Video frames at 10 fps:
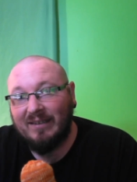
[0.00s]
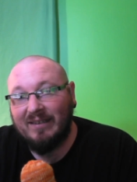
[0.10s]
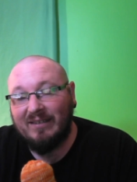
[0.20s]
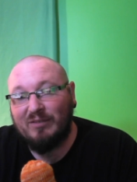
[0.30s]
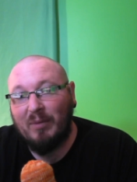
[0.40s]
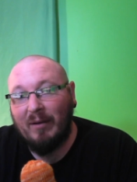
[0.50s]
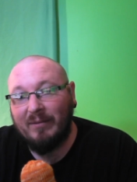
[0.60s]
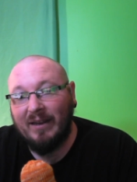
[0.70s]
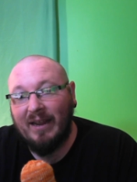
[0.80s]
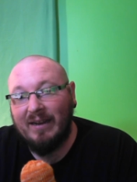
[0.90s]
Because it's
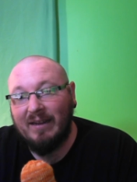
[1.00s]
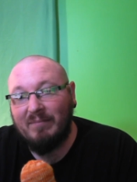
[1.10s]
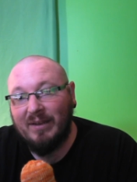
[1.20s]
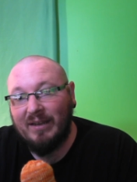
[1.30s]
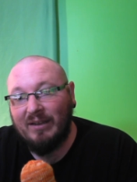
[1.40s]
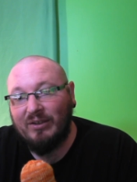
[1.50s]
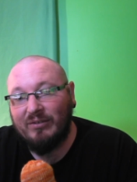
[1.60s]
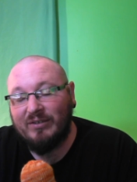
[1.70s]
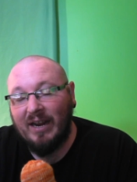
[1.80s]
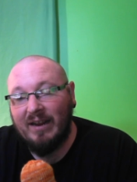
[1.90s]
probably going to end up being
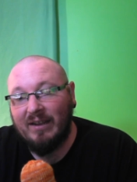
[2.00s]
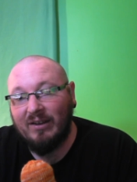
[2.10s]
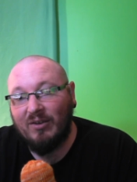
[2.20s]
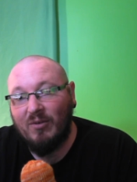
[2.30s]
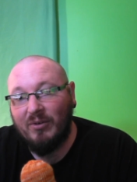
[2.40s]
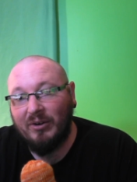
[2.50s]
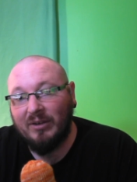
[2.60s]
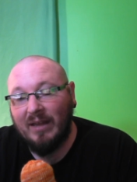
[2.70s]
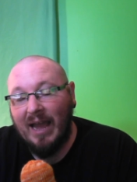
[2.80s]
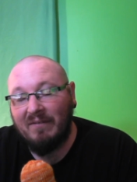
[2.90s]
you standing in a
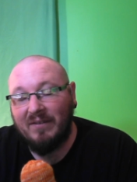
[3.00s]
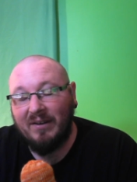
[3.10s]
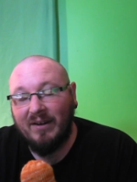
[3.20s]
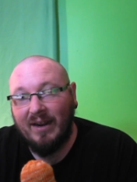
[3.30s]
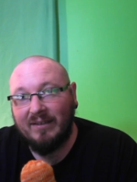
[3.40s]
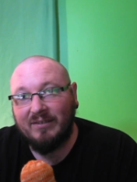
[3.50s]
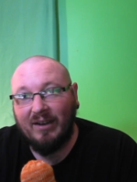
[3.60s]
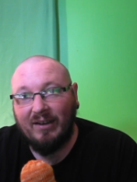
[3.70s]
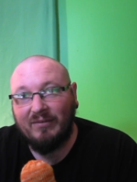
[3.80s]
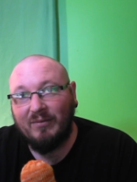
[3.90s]
corner laughing your ass
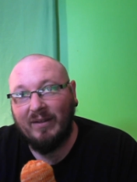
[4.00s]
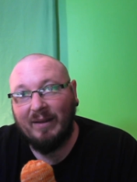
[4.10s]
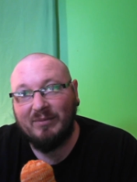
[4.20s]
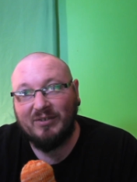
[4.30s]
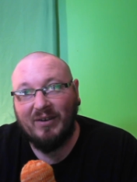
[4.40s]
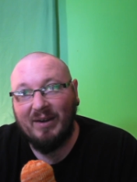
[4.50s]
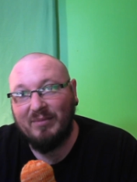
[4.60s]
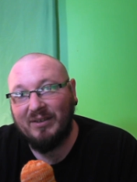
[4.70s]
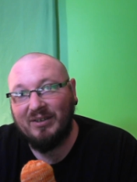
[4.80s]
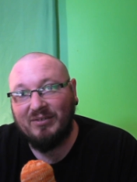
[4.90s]
off while I'm
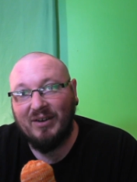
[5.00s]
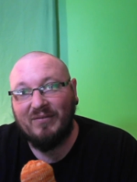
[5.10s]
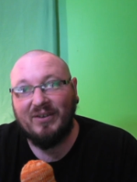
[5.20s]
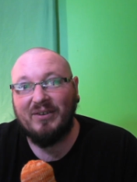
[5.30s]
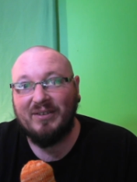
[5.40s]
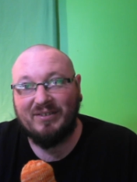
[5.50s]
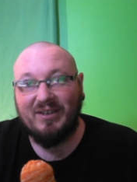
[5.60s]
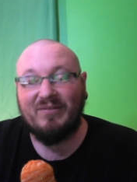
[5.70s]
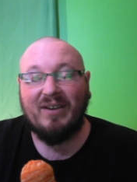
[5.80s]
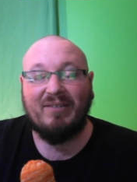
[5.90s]
scrambling to try to figure this
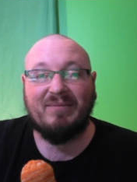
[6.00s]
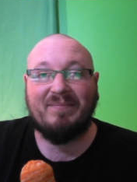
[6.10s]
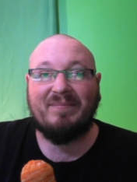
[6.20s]
stuff out.